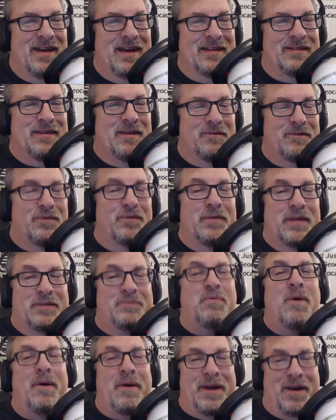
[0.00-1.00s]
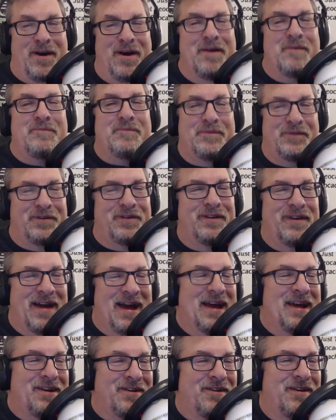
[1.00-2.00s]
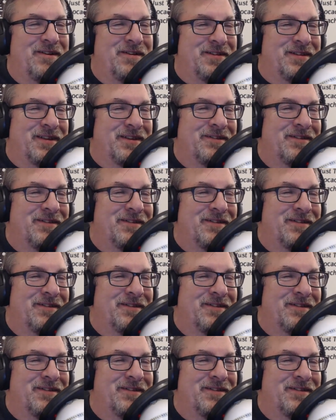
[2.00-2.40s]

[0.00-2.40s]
That's probably harmful. I agree with